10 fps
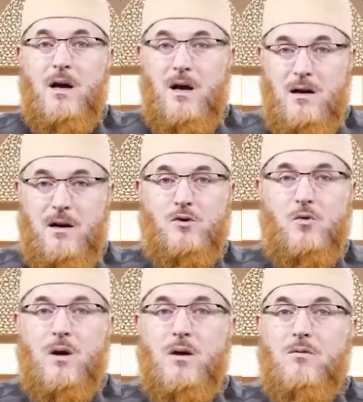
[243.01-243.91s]
And that's
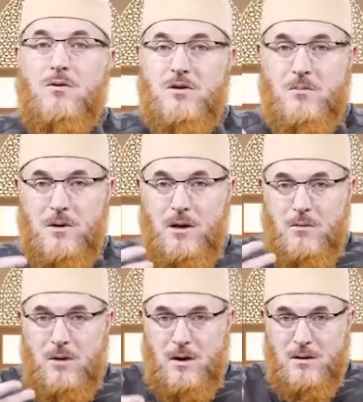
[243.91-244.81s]
why when Jibreel
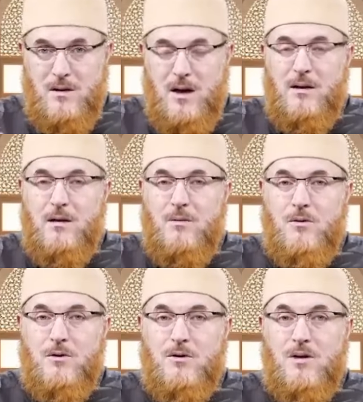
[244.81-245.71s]
would recite, he
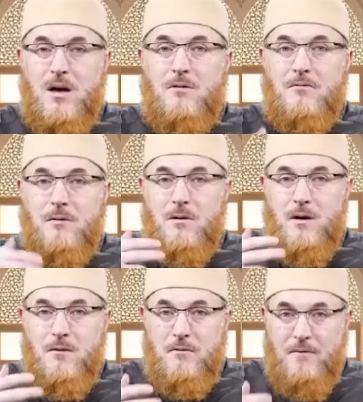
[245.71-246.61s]
would recite
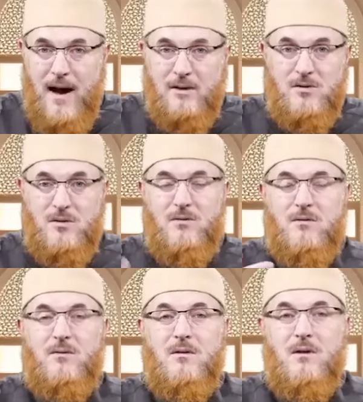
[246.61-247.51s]
fast
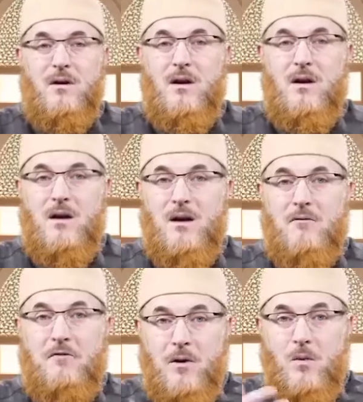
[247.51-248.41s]
and
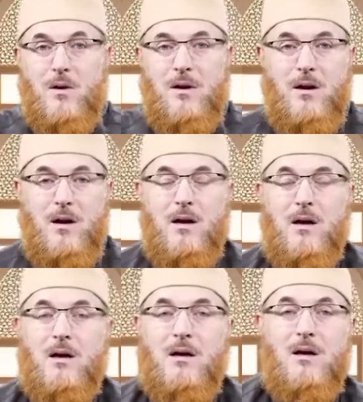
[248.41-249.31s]
frequently,
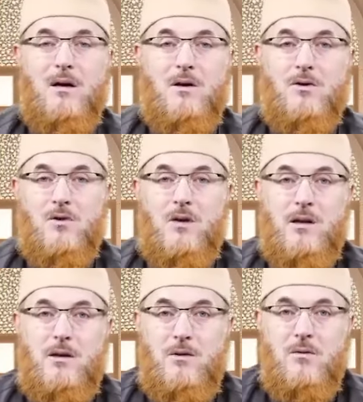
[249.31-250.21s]
so
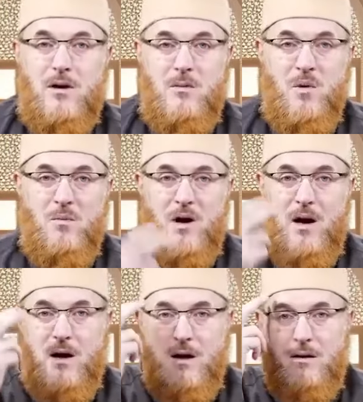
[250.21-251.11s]
that he will remember
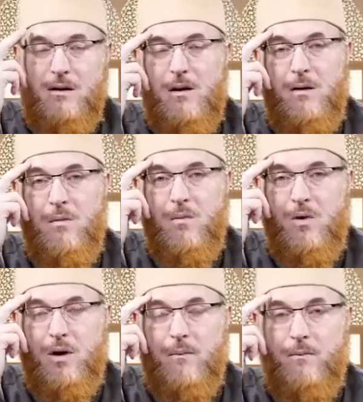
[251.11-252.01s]
and retain in
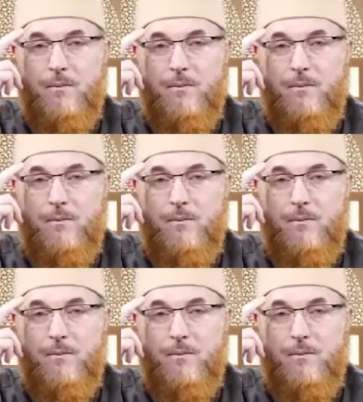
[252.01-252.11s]
memory.